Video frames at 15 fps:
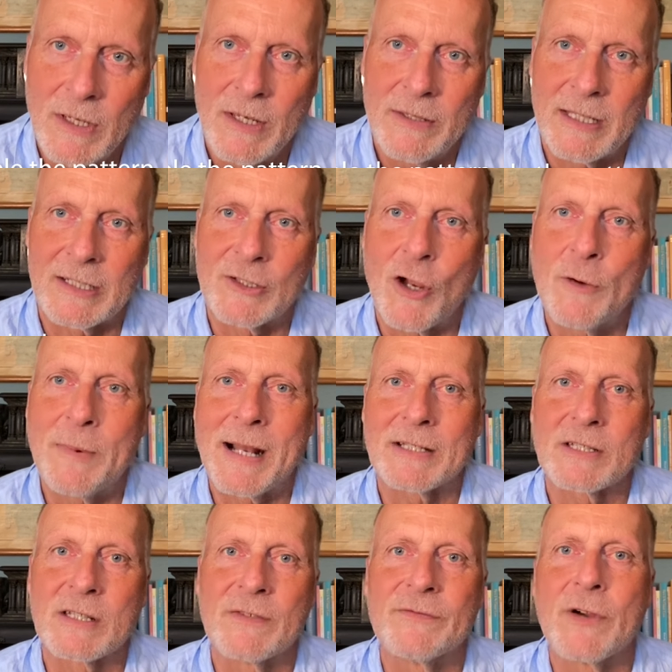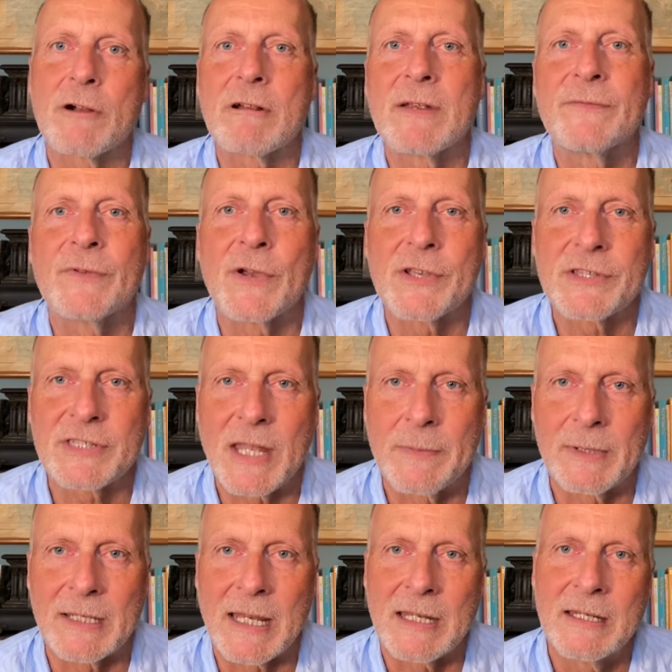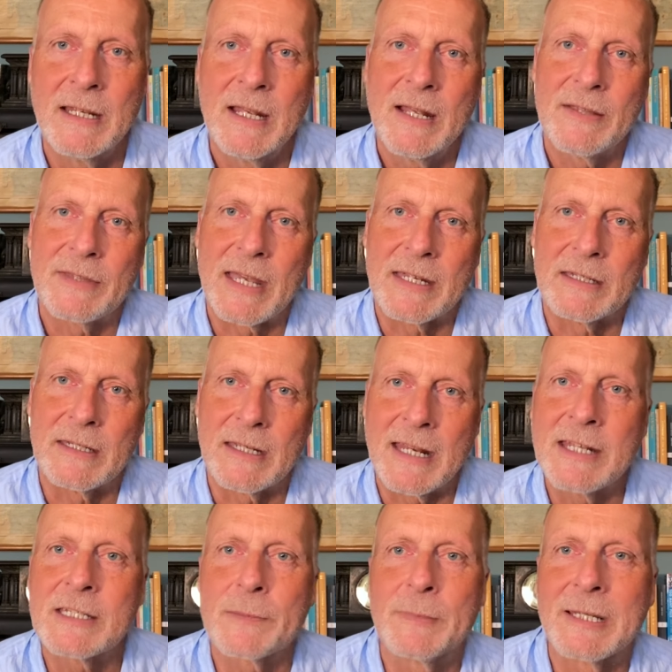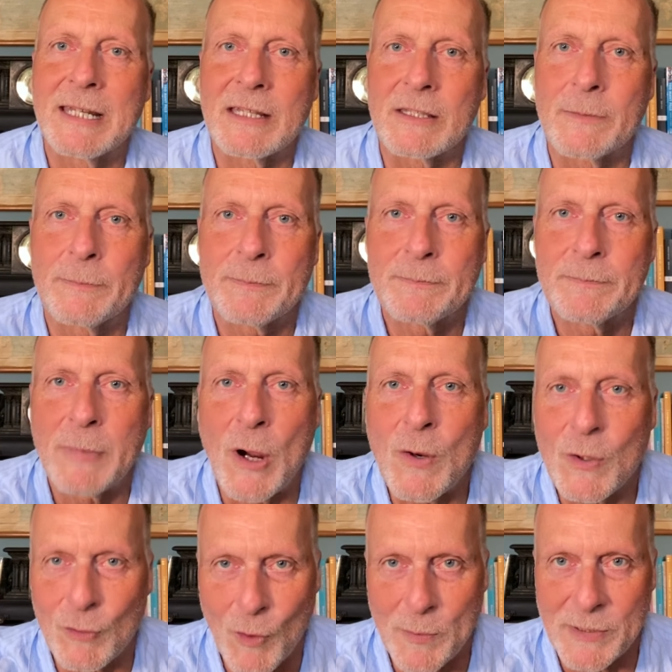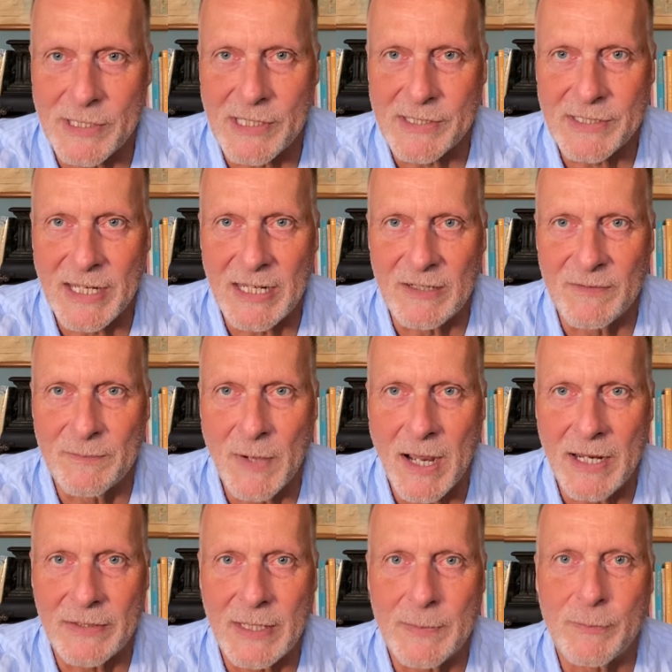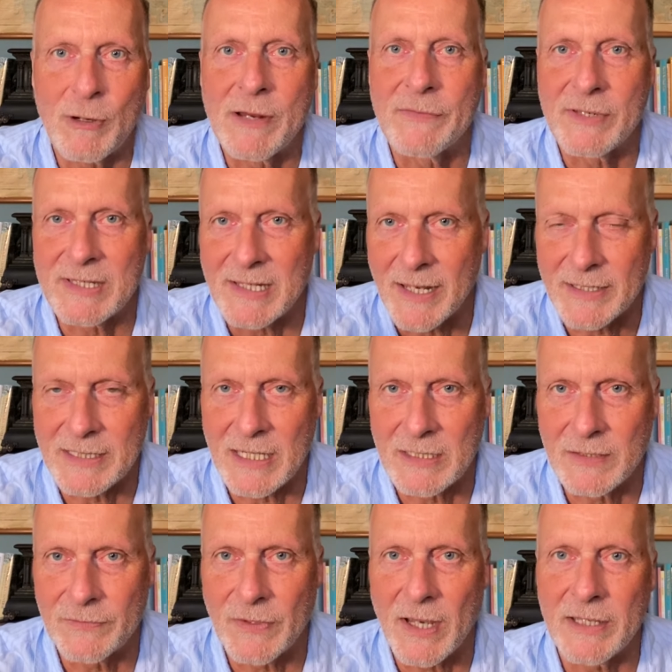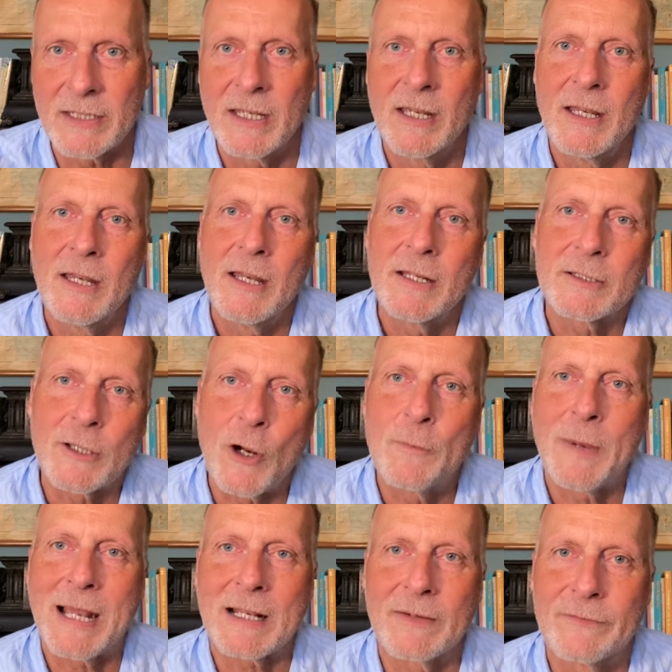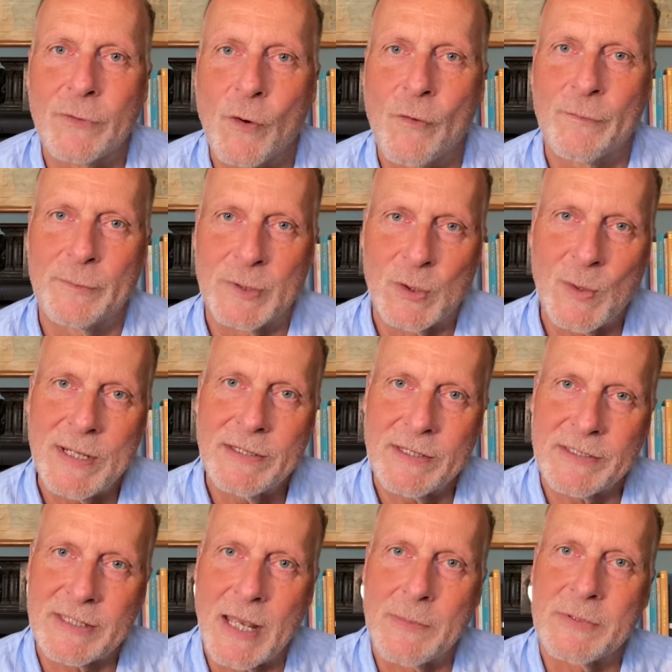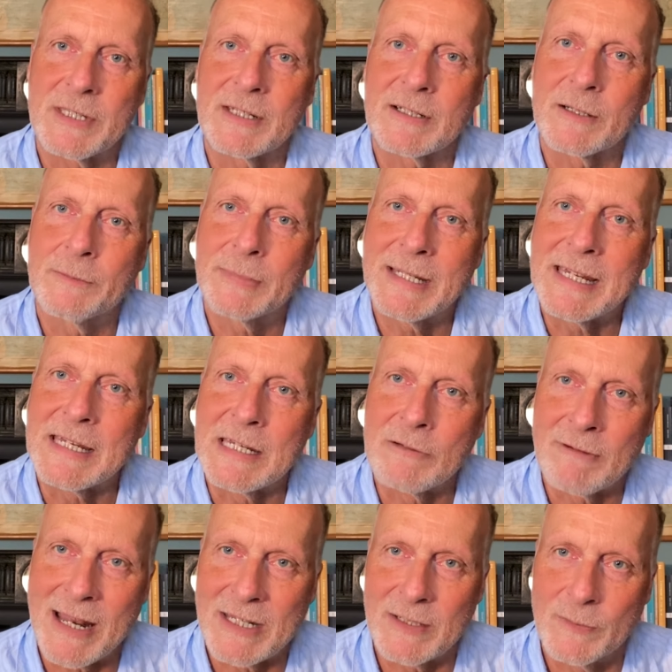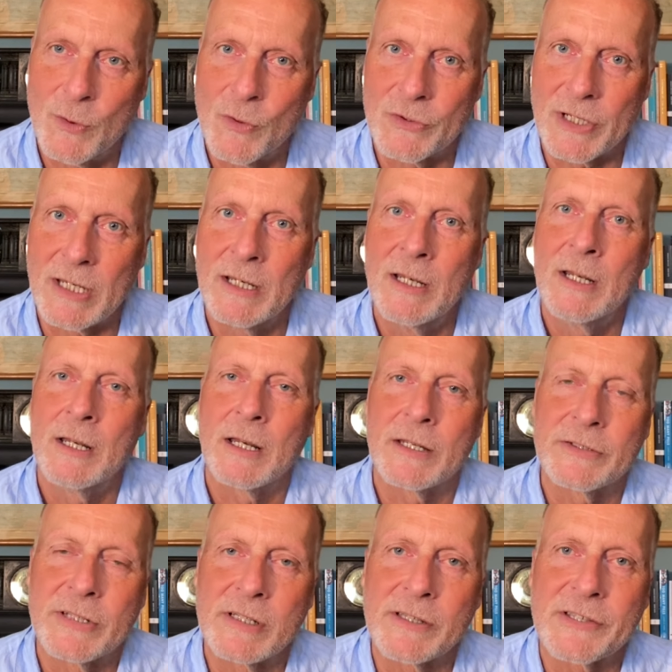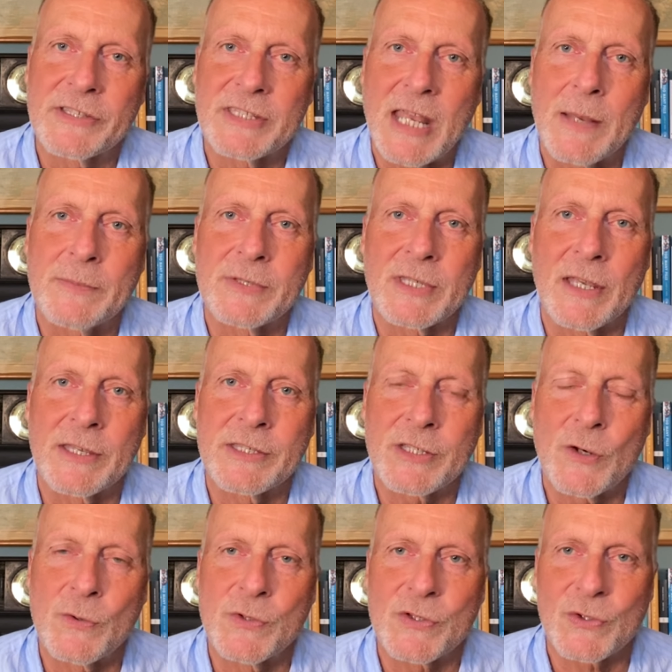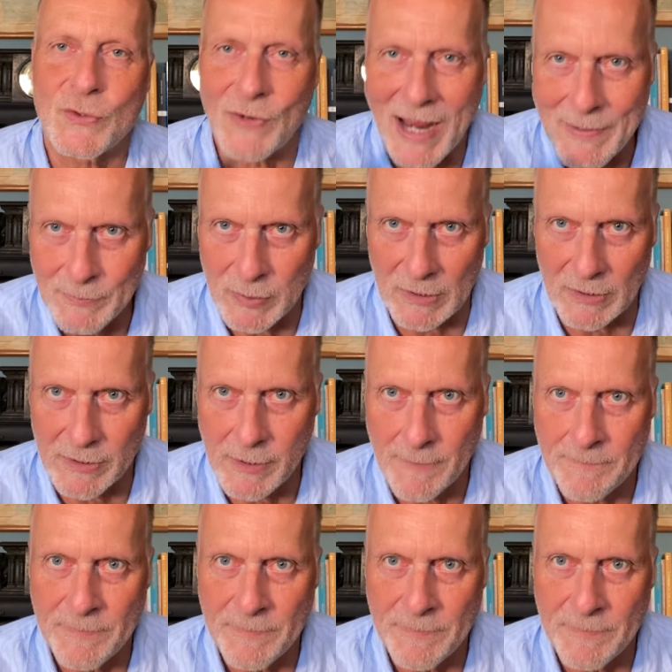then go back to the very first step again, then interpolate the polar opposite state of mind they previously identified, go back and forth between the steps in a completely random order until the steps are so scrambled